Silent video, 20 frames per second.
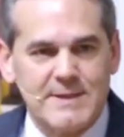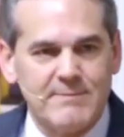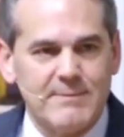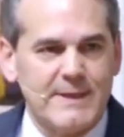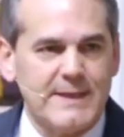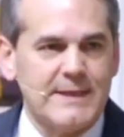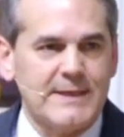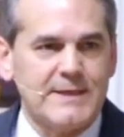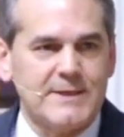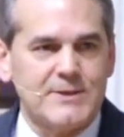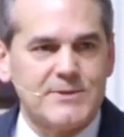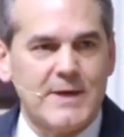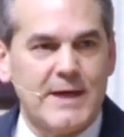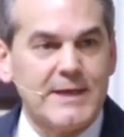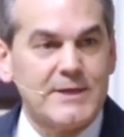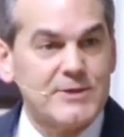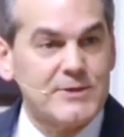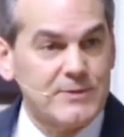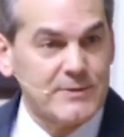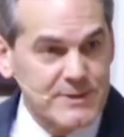and
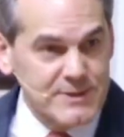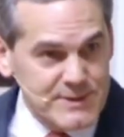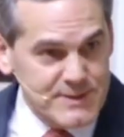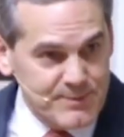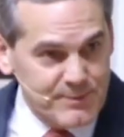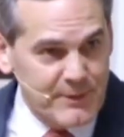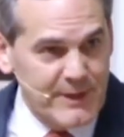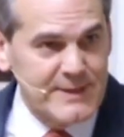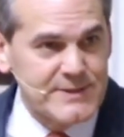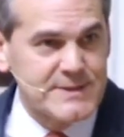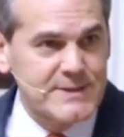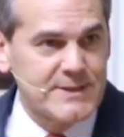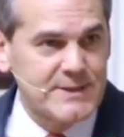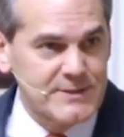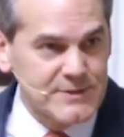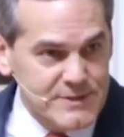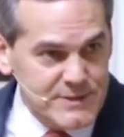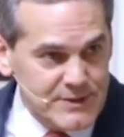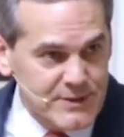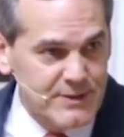somebody trying to
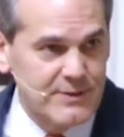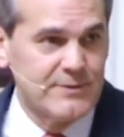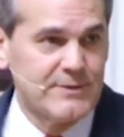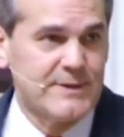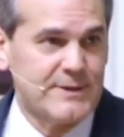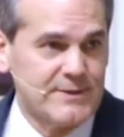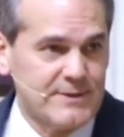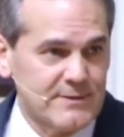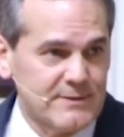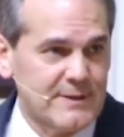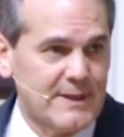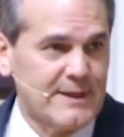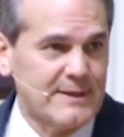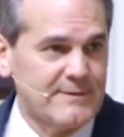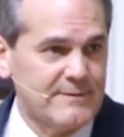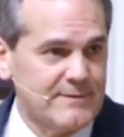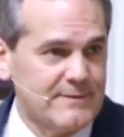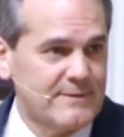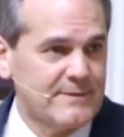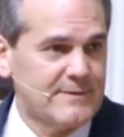express concern in
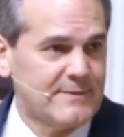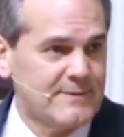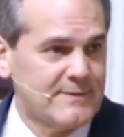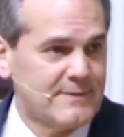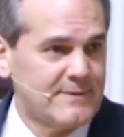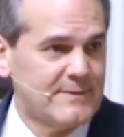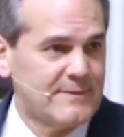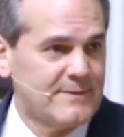your life.